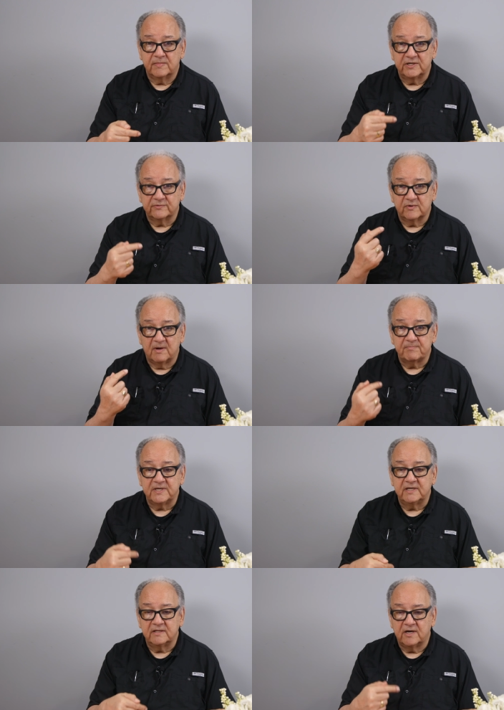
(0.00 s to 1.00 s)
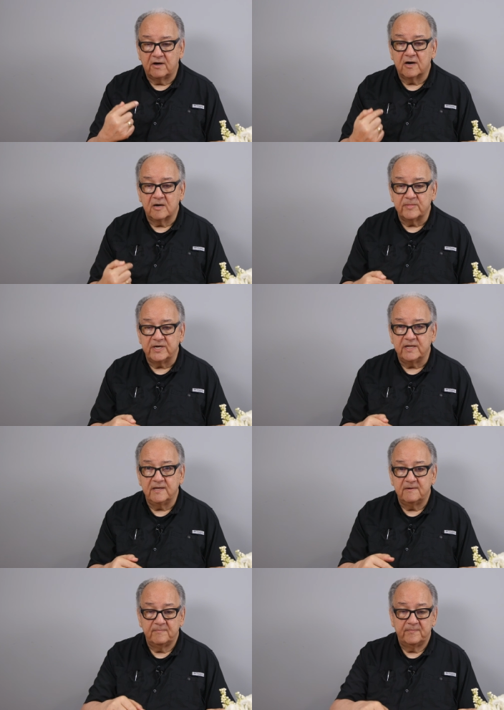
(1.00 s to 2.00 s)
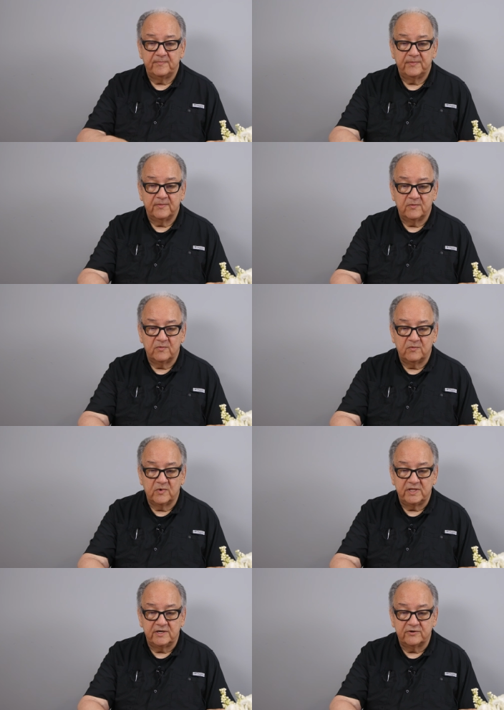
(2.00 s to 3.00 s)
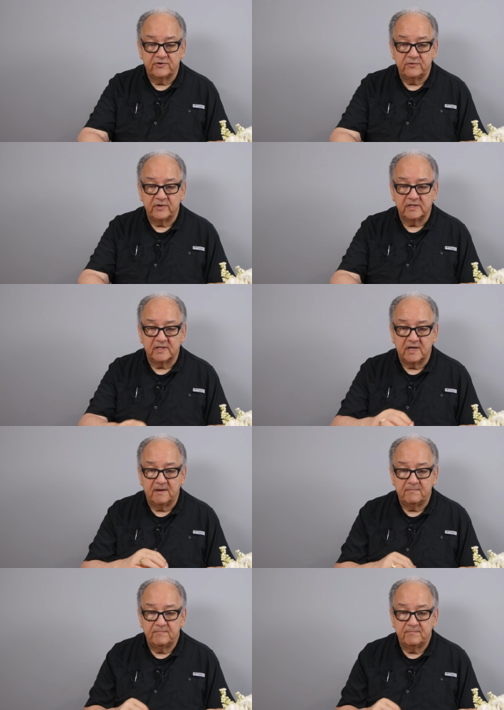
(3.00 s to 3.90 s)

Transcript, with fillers: disrupting the harmony when they're doing that.